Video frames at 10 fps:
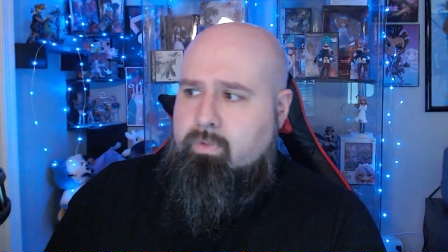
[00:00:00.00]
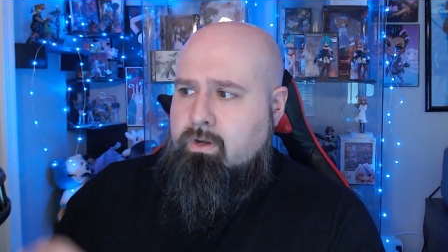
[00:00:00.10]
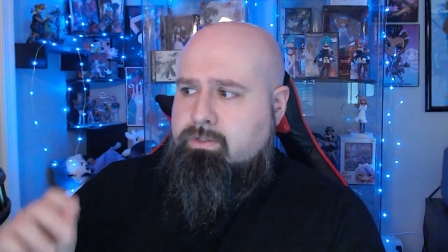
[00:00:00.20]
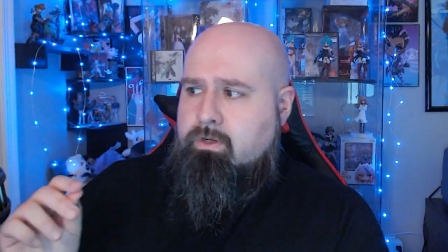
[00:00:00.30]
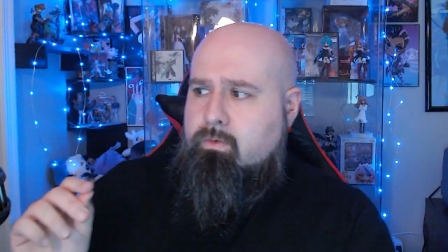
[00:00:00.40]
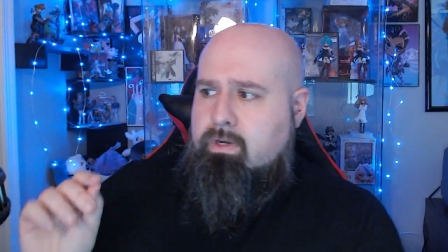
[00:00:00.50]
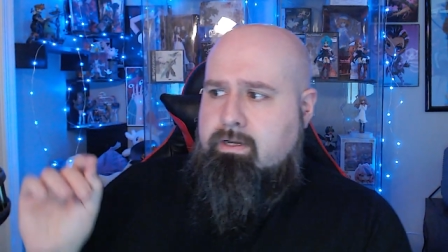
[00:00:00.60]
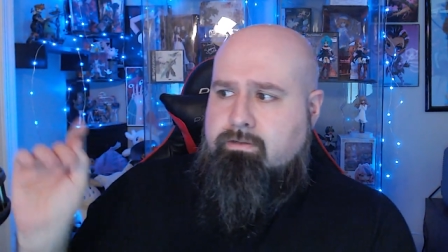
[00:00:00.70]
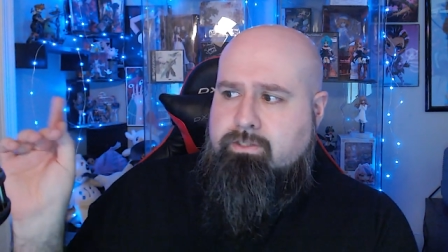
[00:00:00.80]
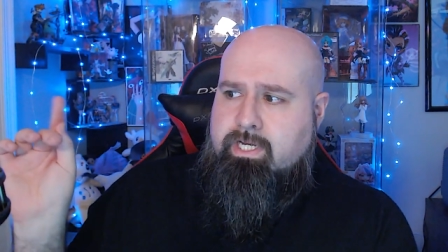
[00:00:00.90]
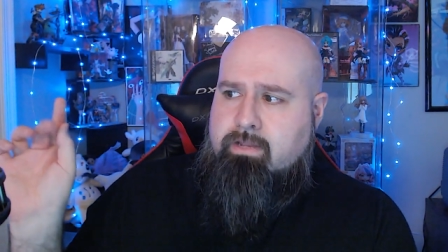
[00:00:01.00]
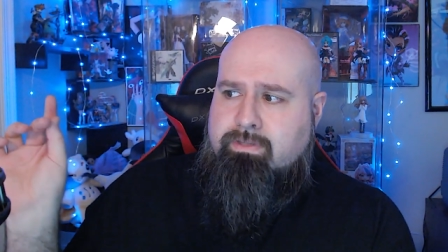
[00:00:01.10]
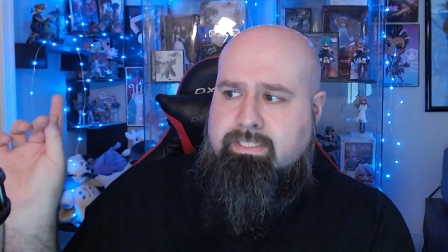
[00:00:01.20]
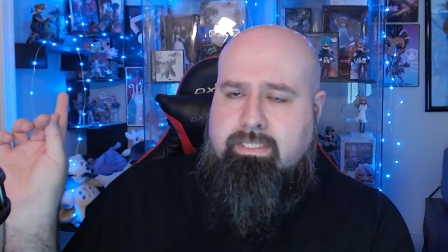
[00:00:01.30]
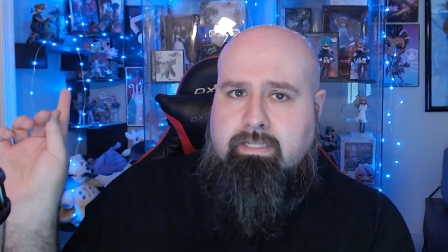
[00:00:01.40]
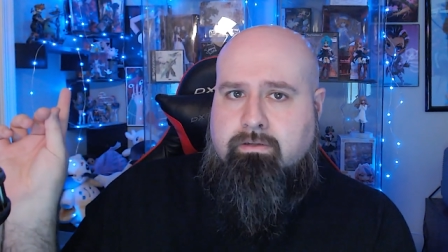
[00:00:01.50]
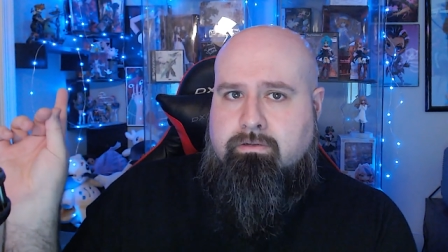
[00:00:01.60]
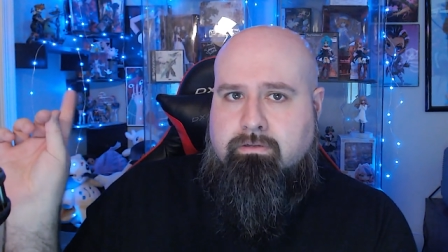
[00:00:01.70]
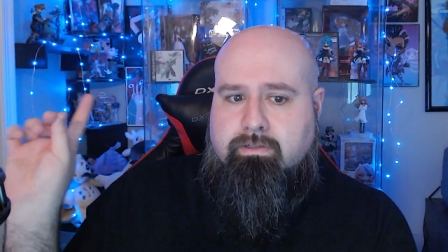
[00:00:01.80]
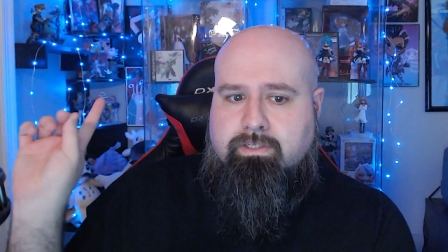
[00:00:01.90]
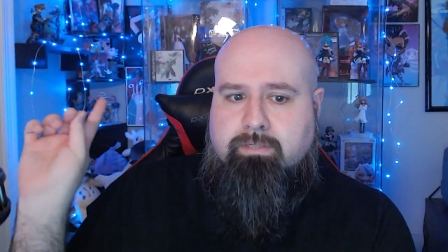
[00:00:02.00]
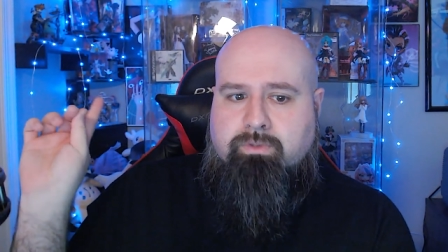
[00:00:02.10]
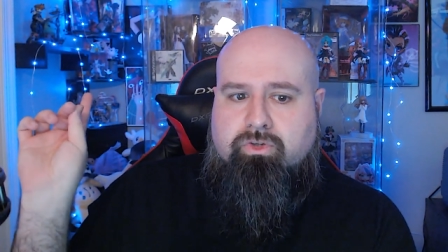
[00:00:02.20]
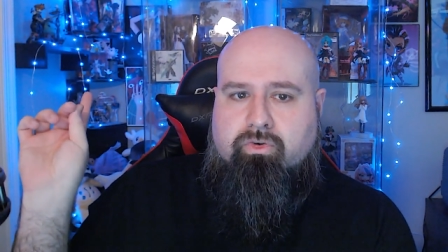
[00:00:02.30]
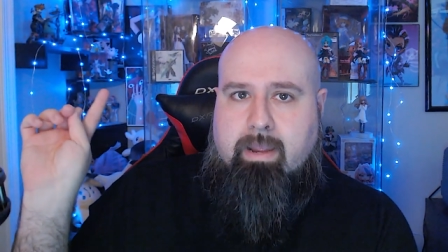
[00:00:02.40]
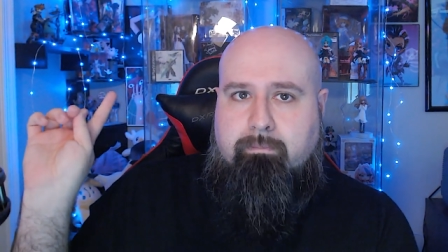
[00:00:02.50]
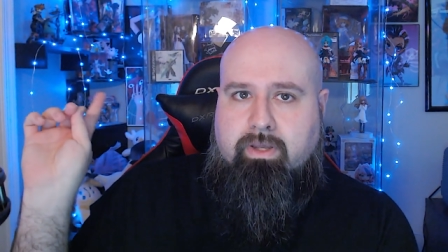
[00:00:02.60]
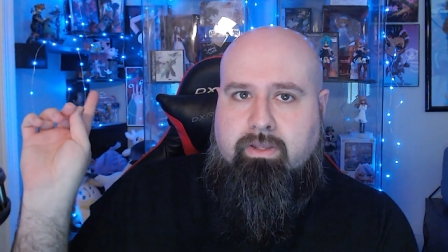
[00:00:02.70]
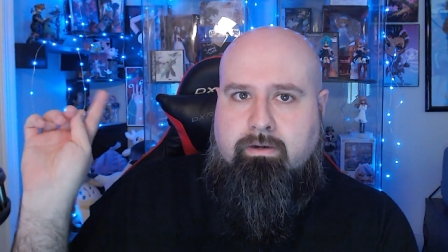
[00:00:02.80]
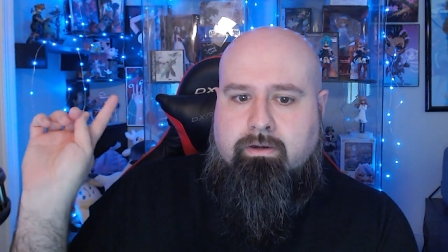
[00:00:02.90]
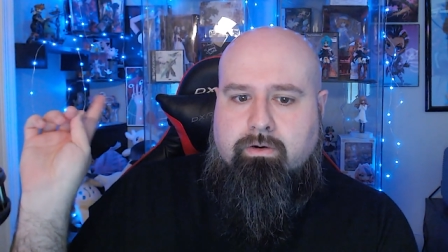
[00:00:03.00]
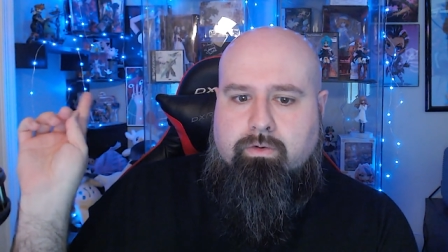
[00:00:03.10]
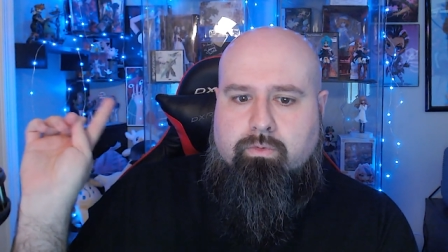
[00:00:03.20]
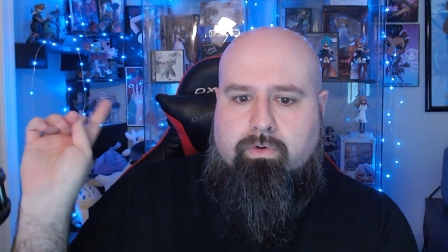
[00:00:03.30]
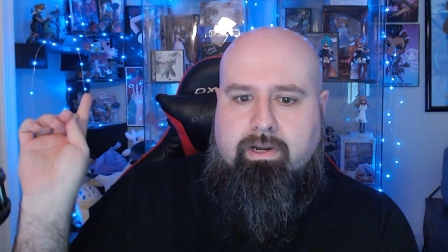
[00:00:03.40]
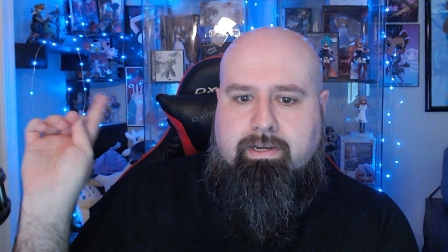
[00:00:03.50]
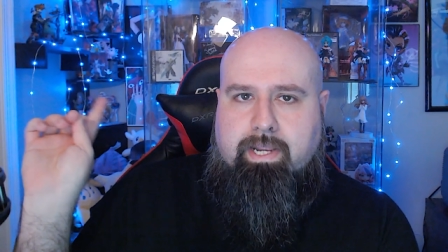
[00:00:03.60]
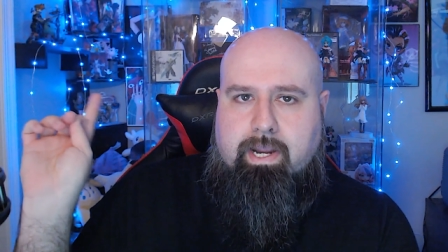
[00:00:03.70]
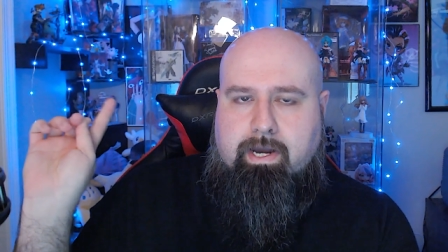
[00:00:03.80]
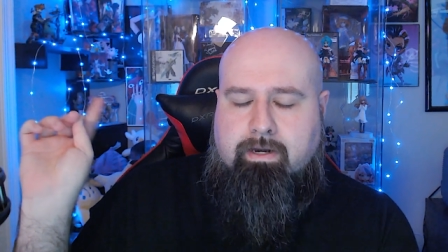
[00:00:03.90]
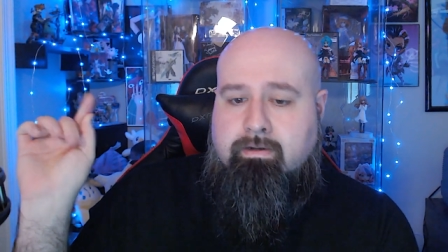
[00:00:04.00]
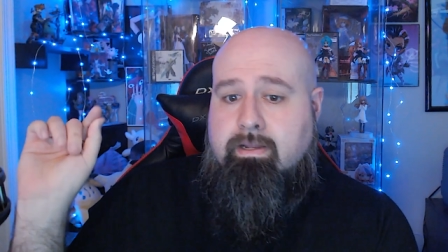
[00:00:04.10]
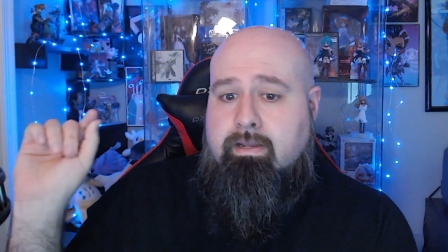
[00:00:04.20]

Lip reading: Also, check out this neat little subscribe button right here.